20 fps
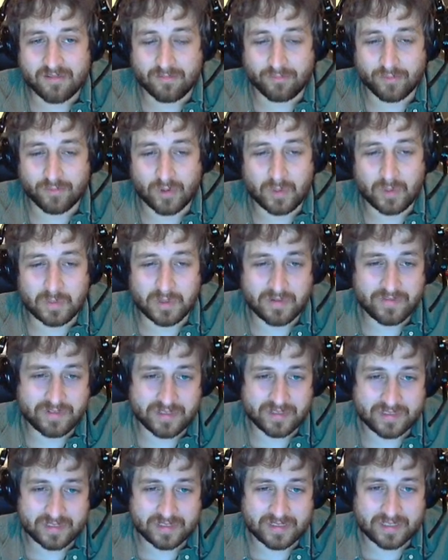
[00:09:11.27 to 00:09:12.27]

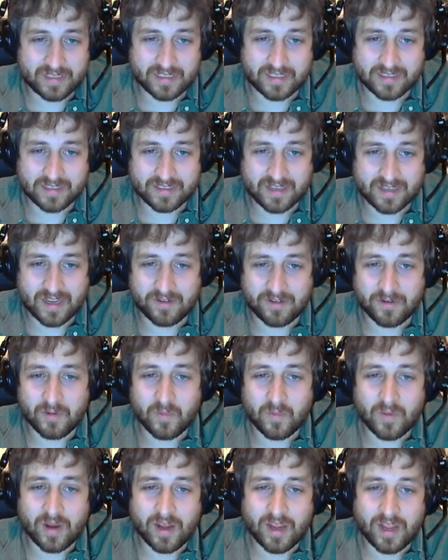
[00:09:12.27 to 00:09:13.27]
Robovin says, I don't know
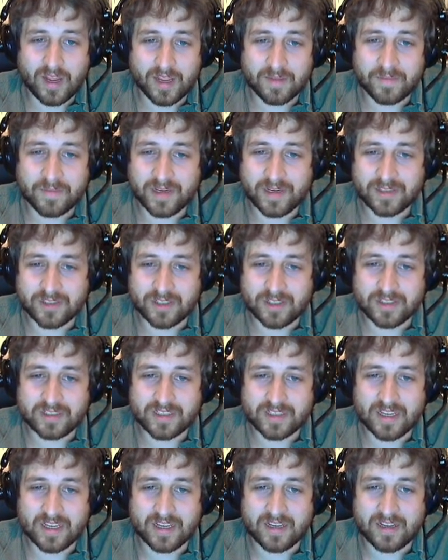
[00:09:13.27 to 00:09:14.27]
why, but I just
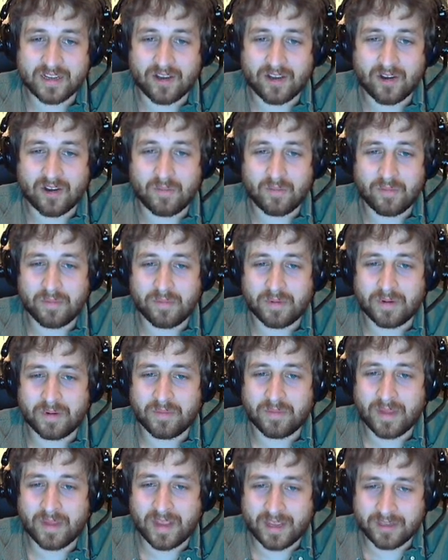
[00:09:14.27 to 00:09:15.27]
can't help but
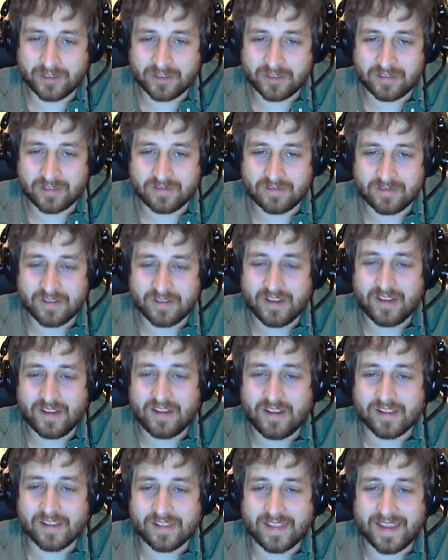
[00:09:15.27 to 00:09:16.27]
imagine
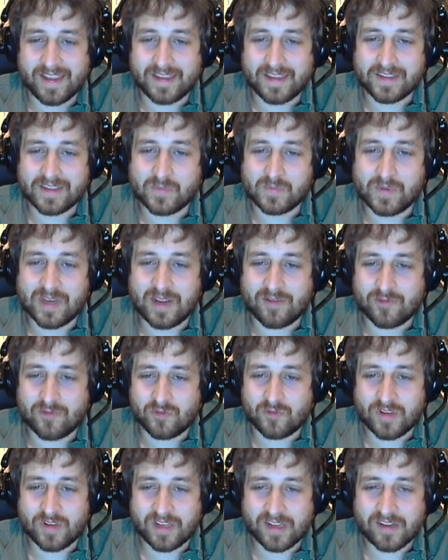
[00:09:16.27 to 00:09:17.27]
Lag has been out
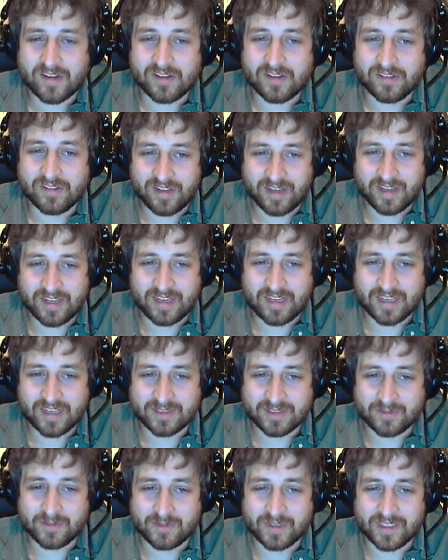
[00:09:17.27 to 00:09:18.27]
drinking all night, has
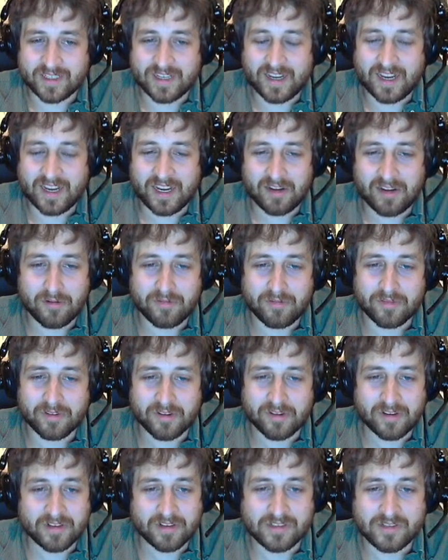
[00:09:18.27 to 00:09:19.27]
a wicked
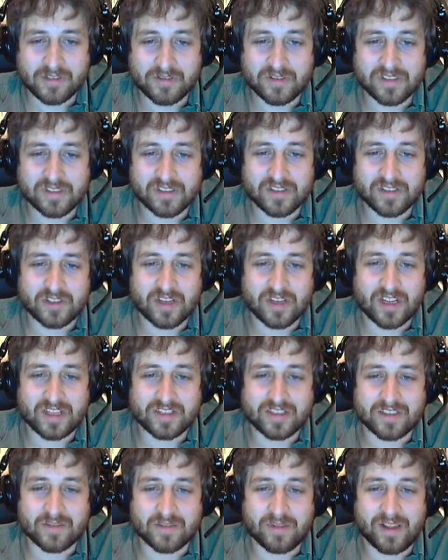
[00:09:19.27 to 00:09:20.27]
hangover, and is using the
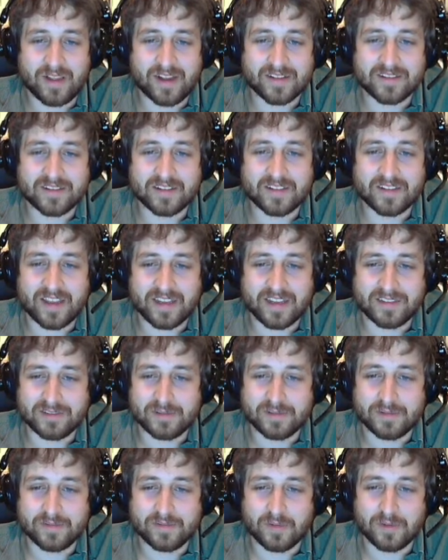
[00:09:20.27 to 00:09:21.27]
shades to block the light
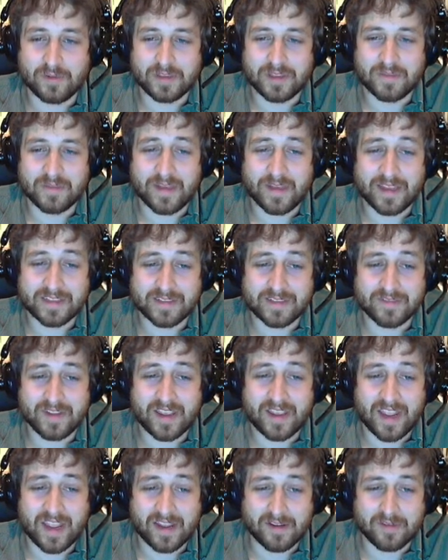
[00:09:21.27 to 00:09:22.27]
to avoid the massive
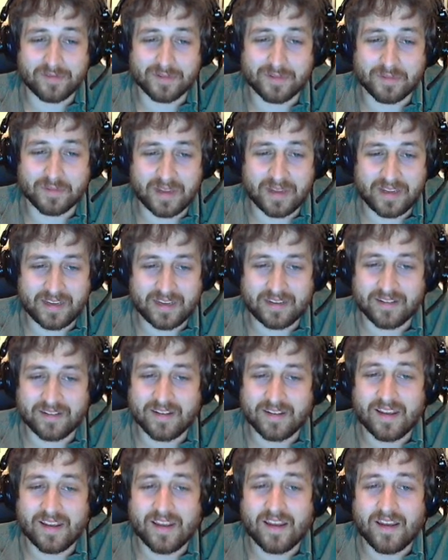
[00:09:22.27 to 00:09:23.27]
hangover pain
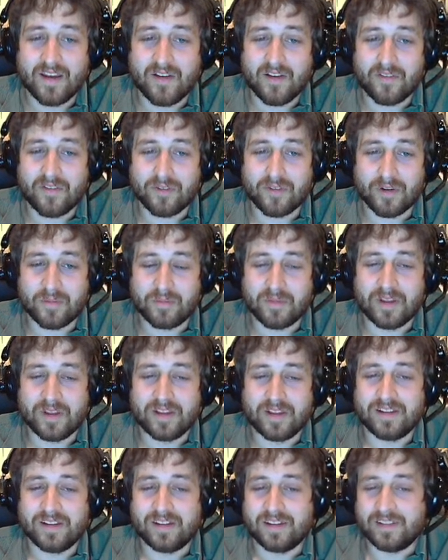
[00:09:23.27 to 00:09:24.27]
from
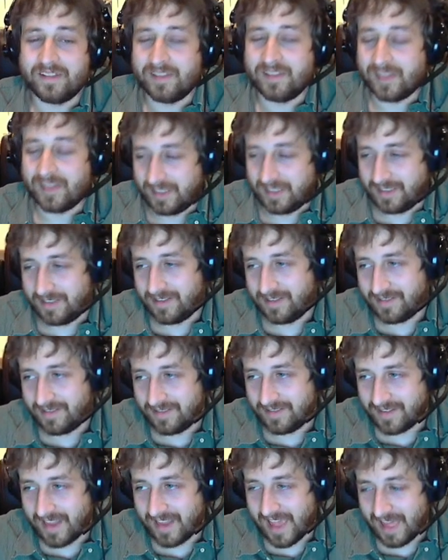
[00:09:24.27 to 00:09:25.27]
light.
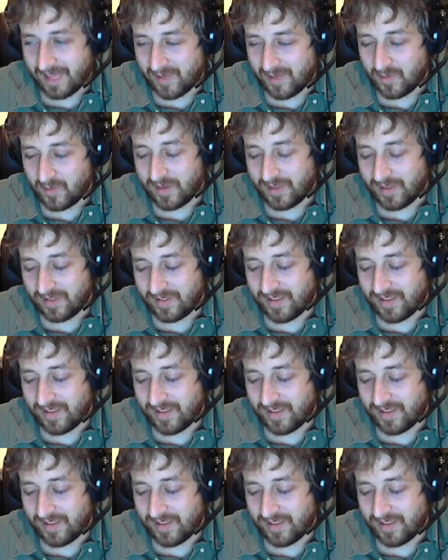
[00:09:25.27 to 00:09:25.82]
LOL.